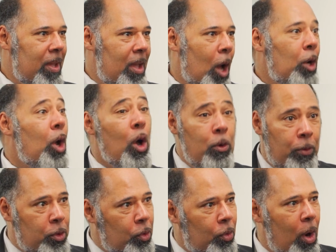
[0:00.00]
and
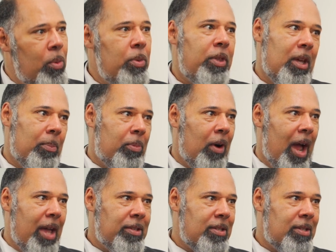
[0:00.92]
overthrow the
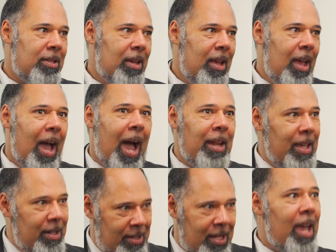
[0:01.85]
oppressed, and
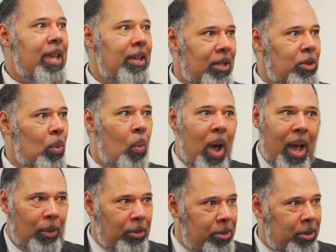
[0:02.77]
then take the
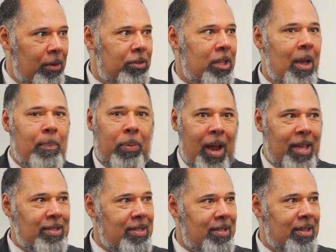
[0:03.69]
wealth of the
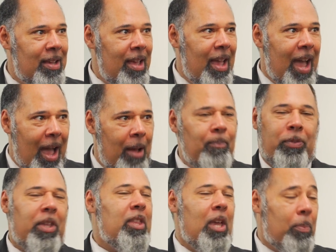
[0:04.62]
oppressed and
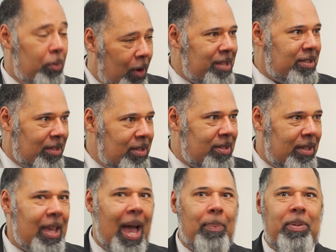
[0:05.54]
the oppressors, the
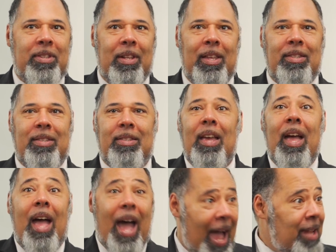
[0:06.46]
capitalists,
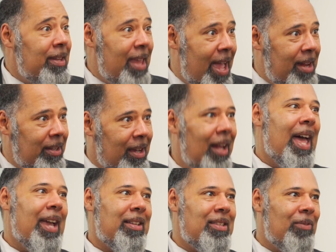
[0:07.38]
and then
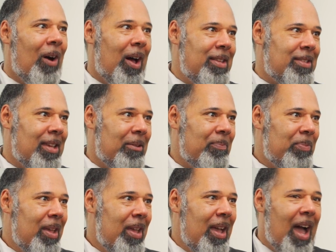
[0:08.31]
collectivise it.
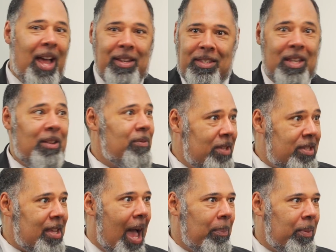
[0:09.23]
And he said, if this
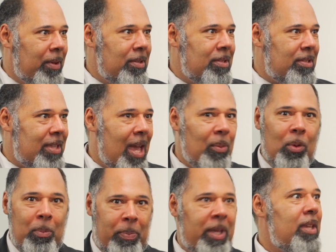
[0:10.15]
happens, there
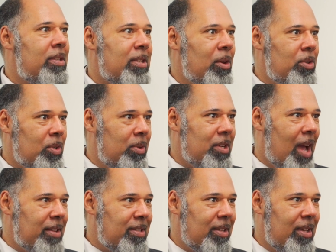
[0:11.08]
will be social
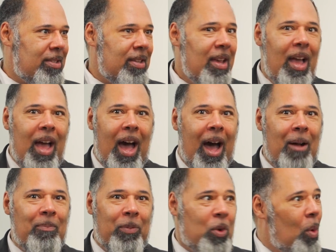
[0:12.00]
justice.
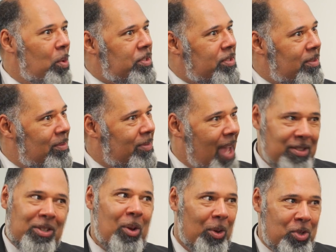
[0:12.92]
Of course,
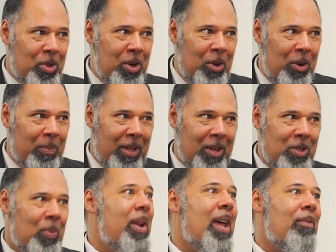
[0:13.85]
that's not true, because
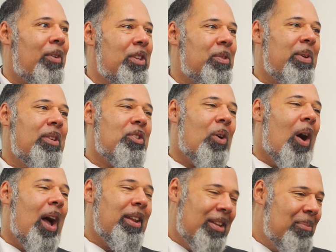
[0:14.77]
whenever it's been
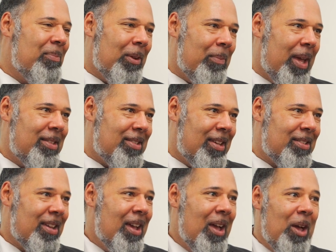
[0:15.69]
tried and implemented,
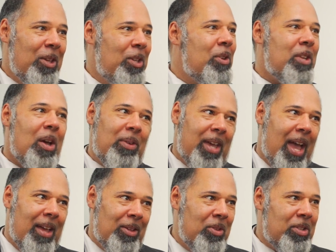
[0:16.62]
you don't
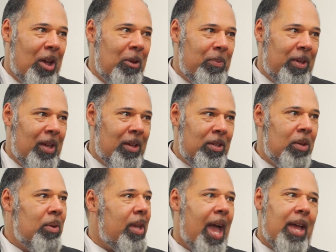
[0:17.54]
get utopia. You
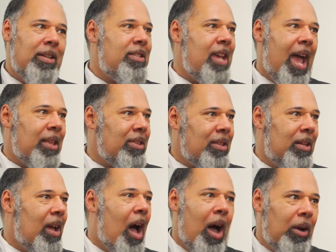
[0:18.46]
get death and
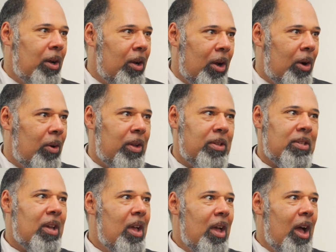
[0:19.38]
hunger and
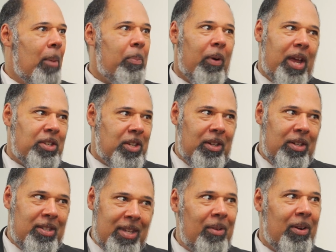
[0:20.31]
oppression
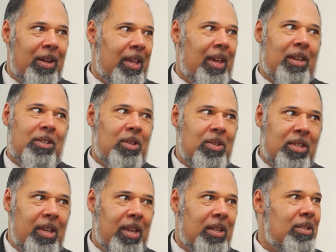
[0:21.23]
and tyranny, as you
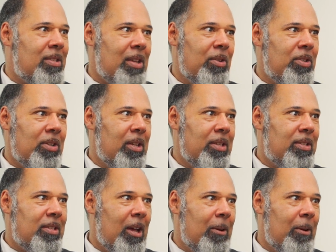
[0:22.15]
see in socialist